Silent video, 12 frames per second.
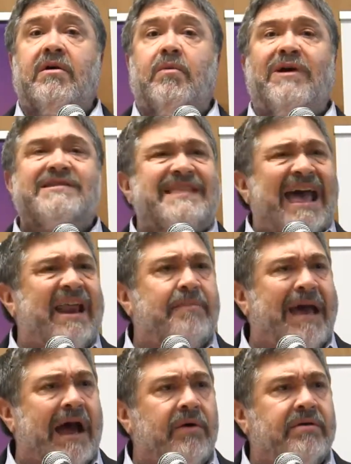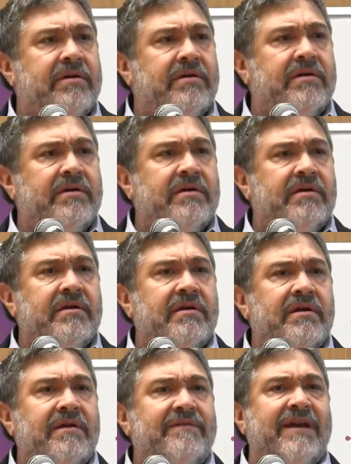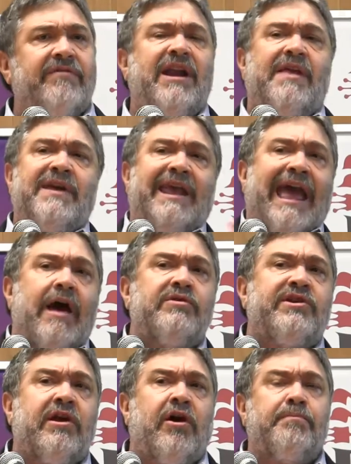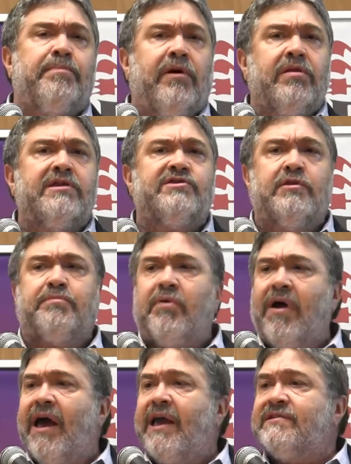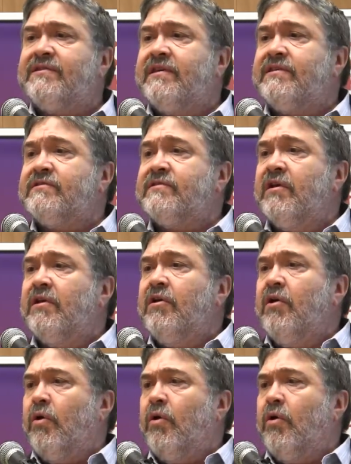What's that about? You ever done the counting on Pulitzer Prizes,